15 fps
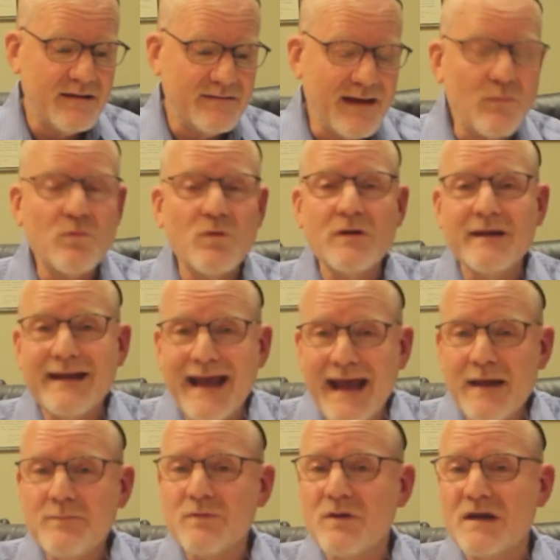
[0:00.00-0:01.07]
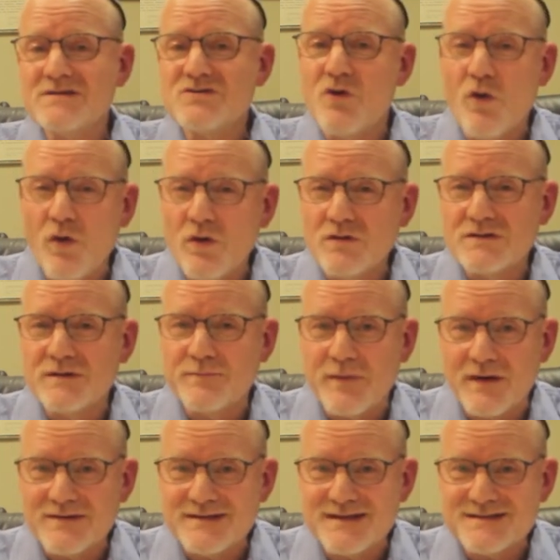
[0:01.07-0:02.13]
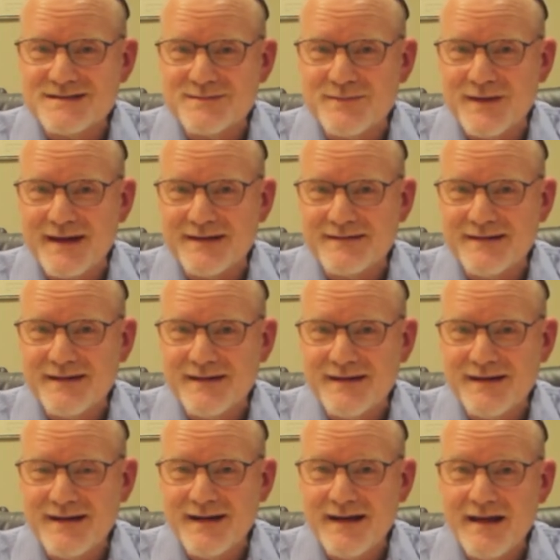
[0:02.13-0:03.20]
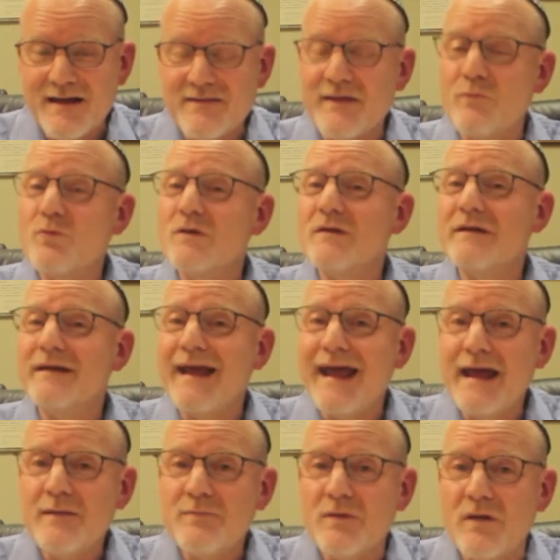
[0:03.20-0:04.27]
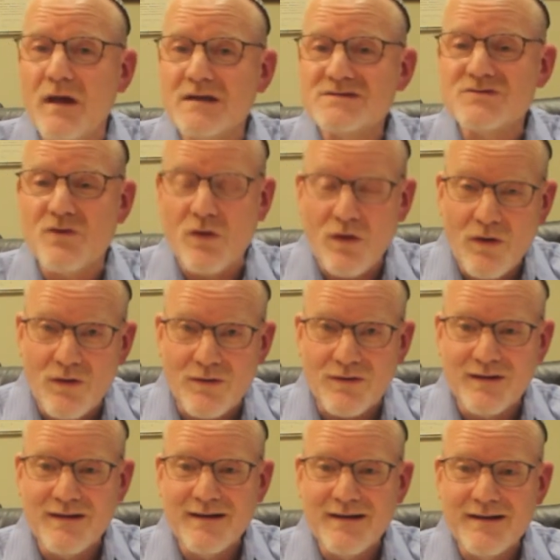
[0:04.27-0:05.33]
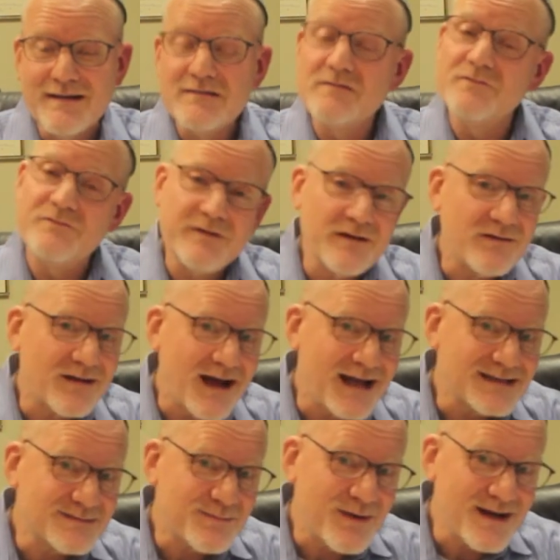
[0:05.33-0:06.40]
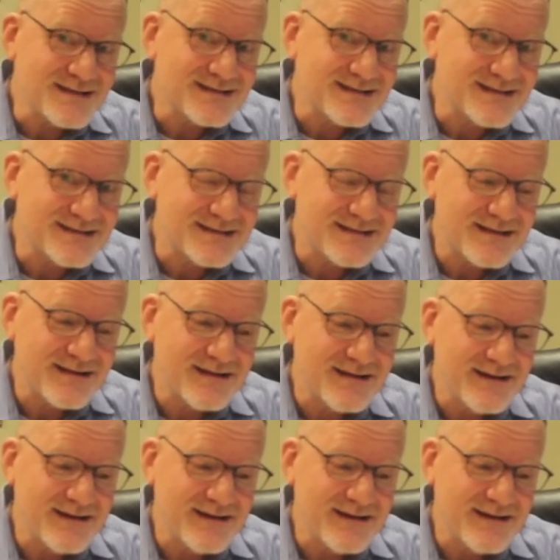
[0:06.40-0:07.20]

that will enable us all to participate, that will enable us all to feel God's presence.